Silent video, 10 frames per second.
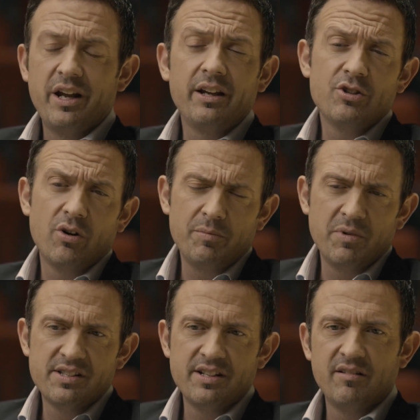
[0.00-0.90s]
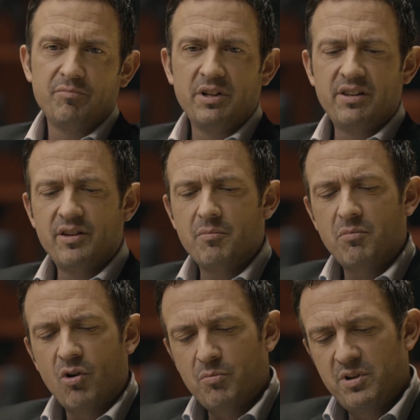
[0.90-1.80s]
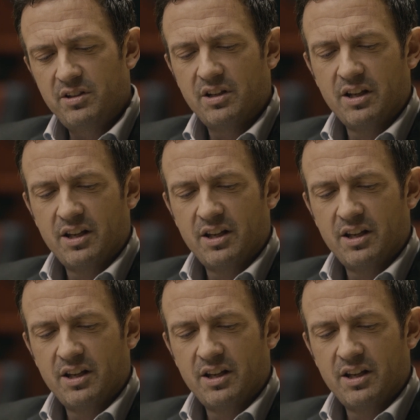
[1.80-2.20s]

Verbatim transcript: and I enjoyed myself. But the moment